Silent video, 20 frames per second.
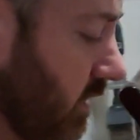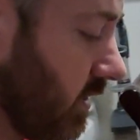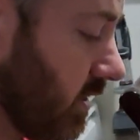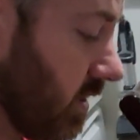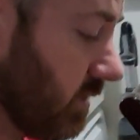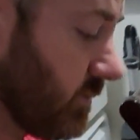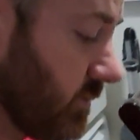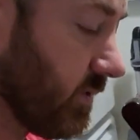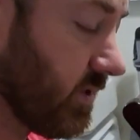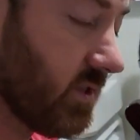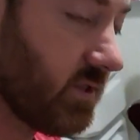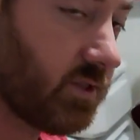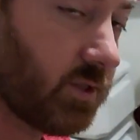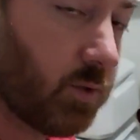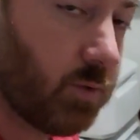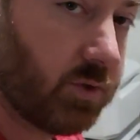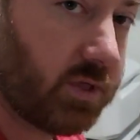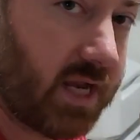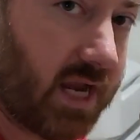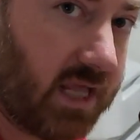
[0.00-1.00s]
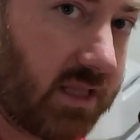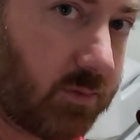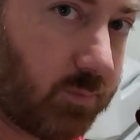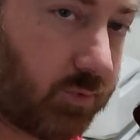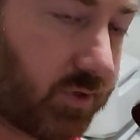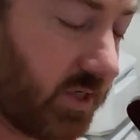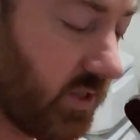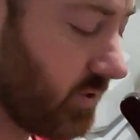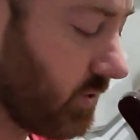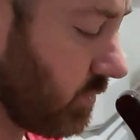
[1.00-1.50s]
Comes with its own
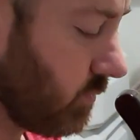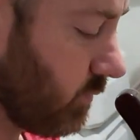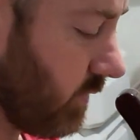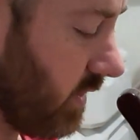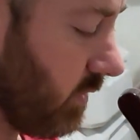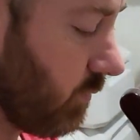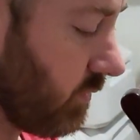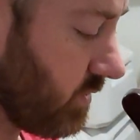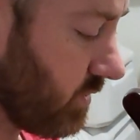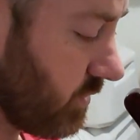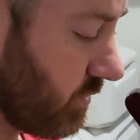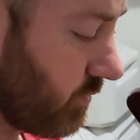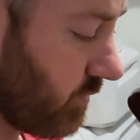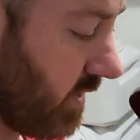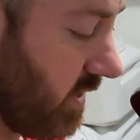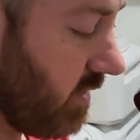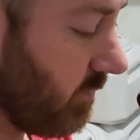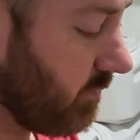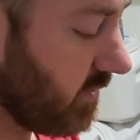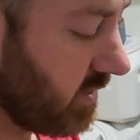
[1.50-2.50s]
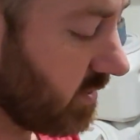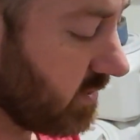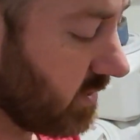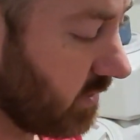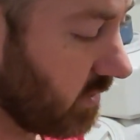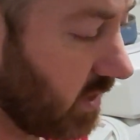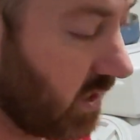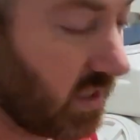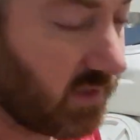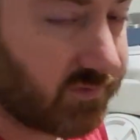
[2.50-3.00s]
calibration weight, which is great, because a
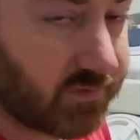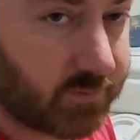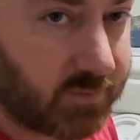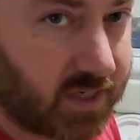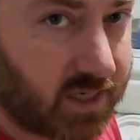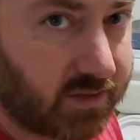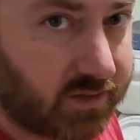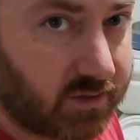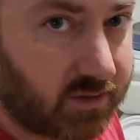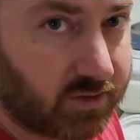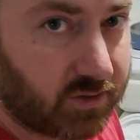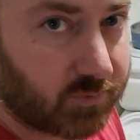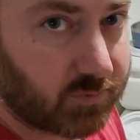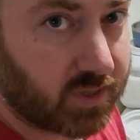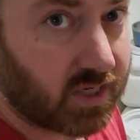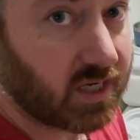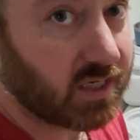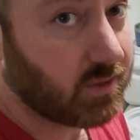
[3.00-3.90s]
lot of them out there you